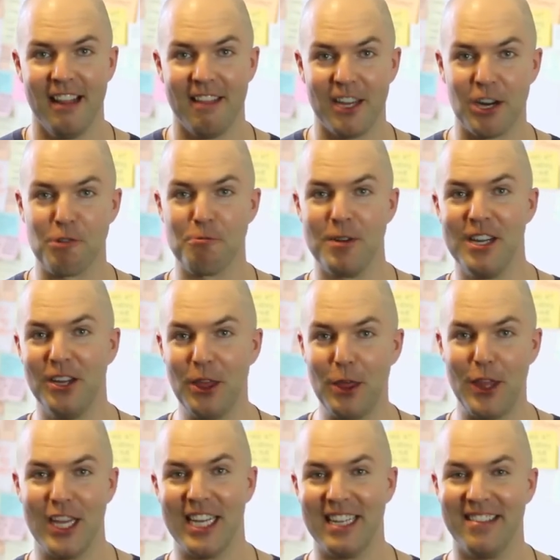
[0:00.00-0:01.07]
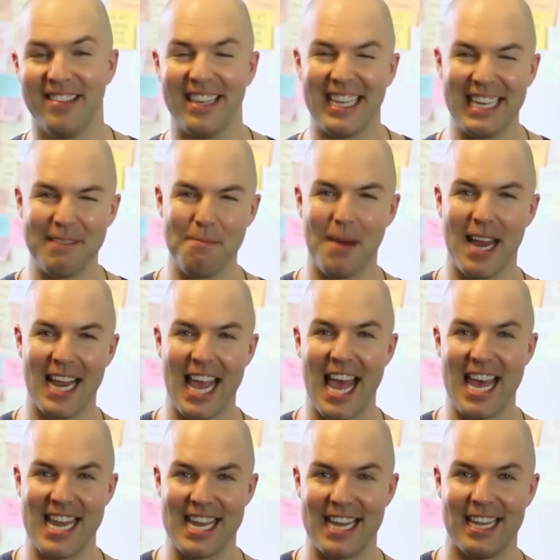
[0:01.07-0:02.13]
They are real things in my
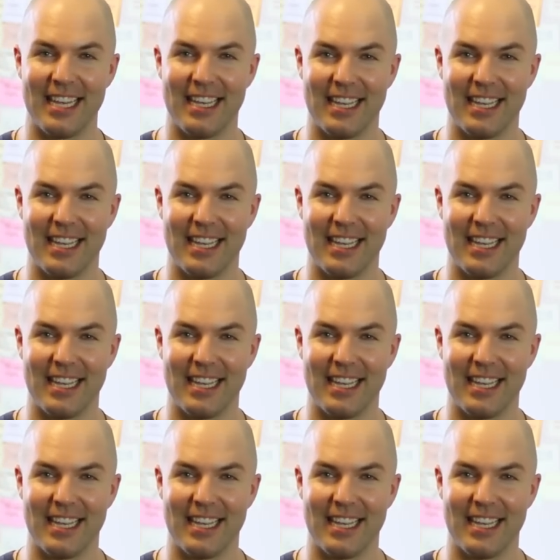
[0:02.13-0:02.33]
head.